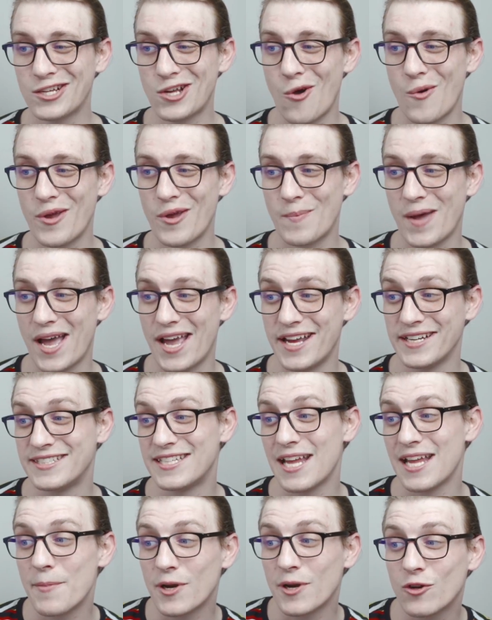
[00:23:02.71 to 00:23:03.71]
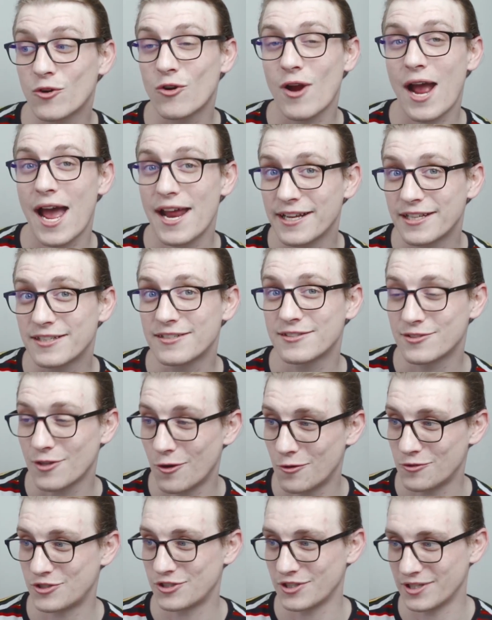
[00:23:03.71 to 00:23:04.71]
of going by democratic
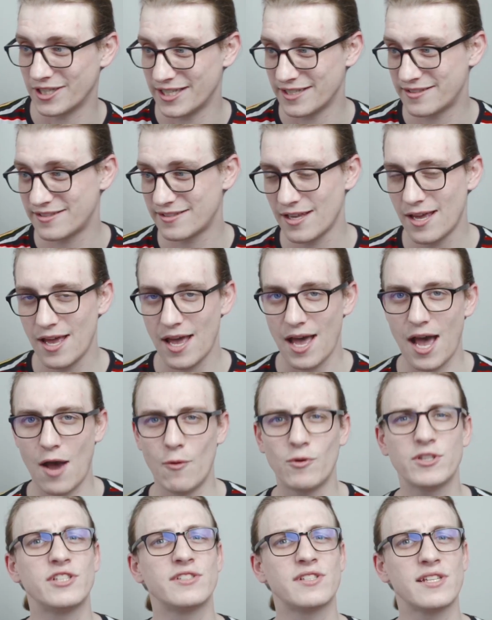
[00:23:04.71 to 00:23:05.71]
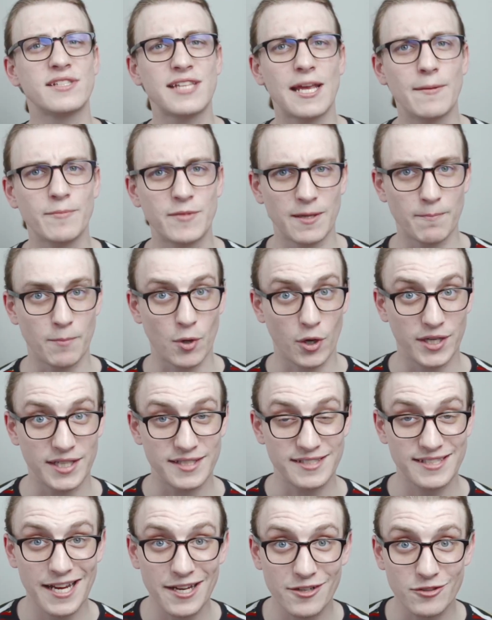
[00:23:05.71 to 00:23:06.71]
socialist, which is the same thing
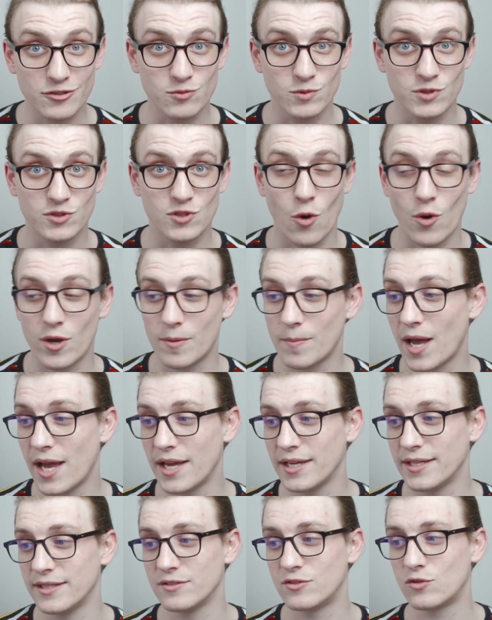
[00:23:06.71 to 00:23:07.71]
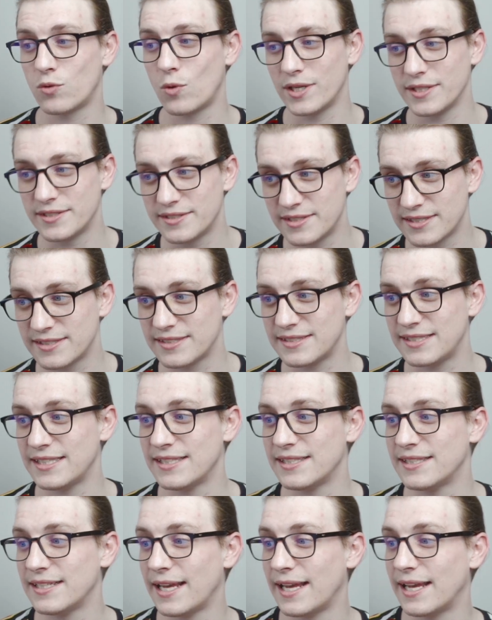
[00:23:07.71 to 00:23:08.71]
Bernie Sanders was going by in
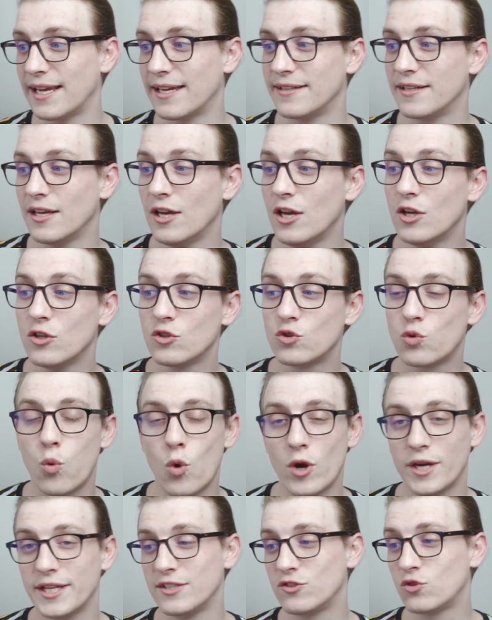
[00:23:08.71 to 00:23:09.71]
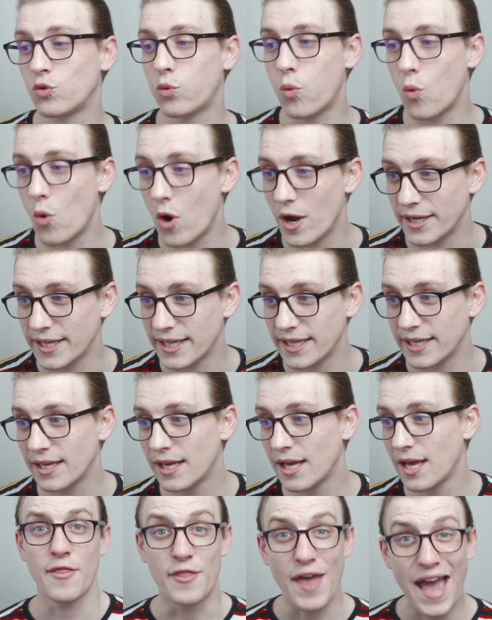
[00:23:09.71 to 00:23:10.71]
2016 and 2020.
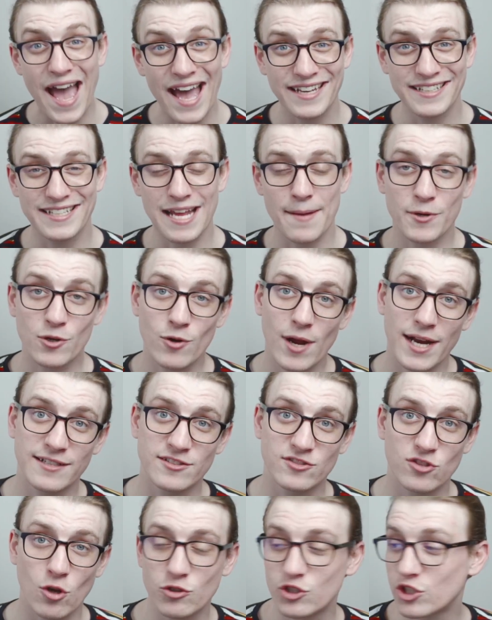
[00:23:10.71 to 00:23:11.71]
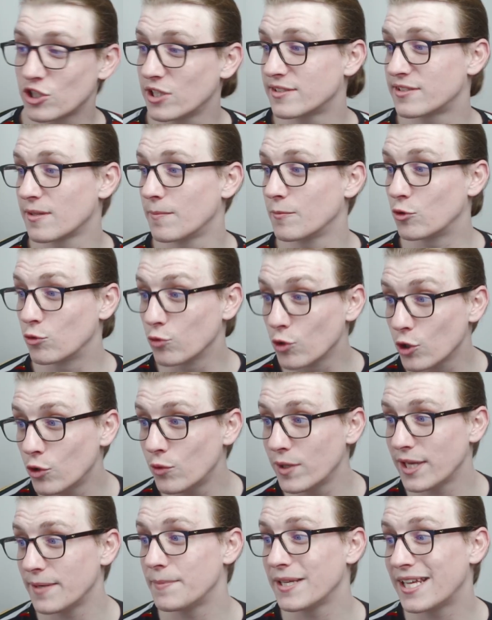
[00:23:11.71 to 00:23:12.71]
That democratic socialism
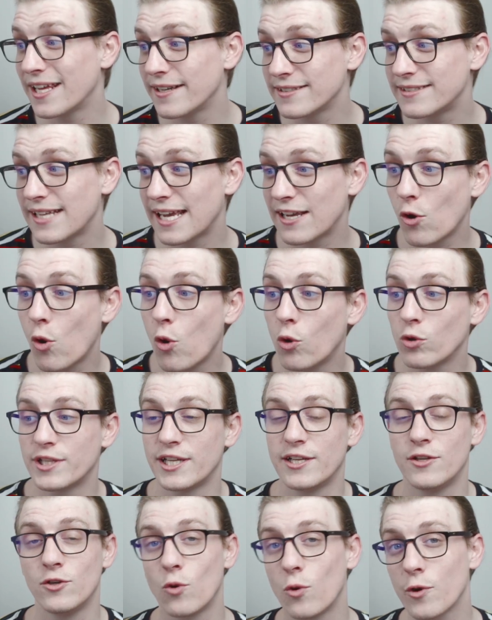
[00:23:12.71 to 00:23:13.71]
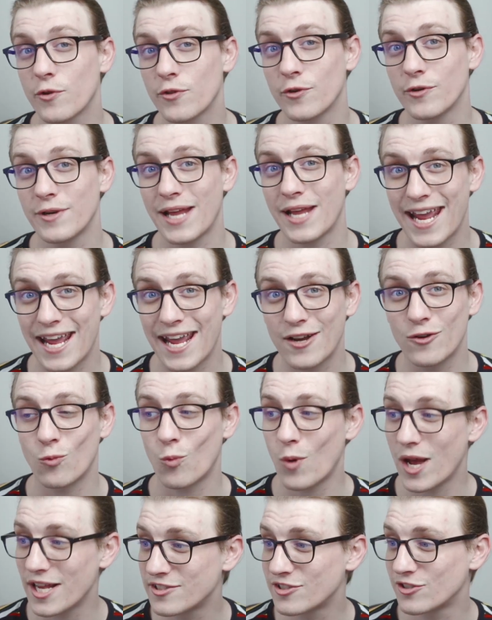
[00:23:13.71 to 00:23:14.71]
grew and began to take hold in Northern and
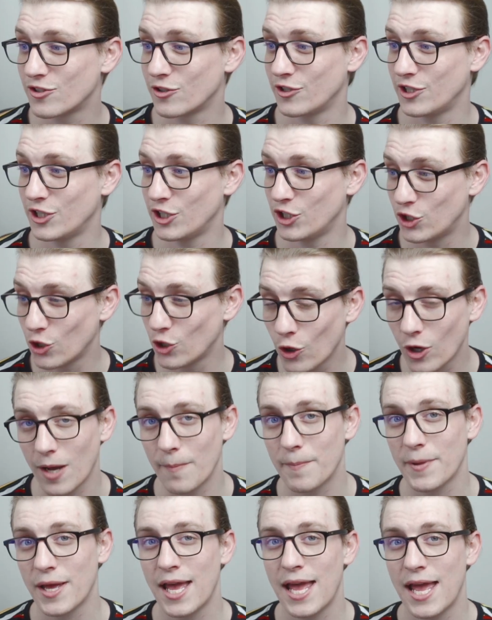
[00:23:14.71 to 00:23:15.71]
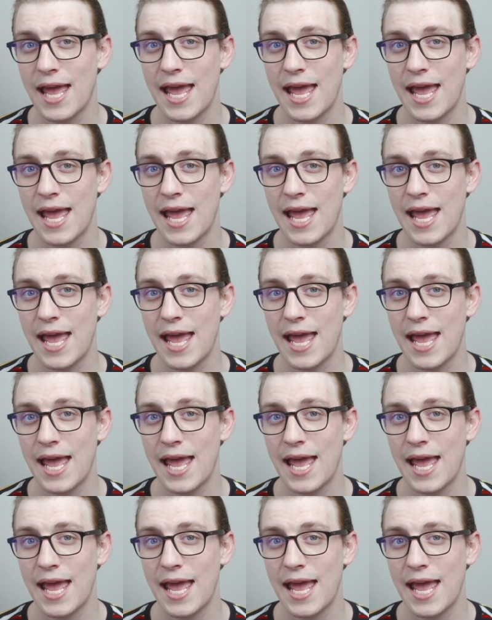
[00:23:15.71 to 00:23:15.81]
Western Europe.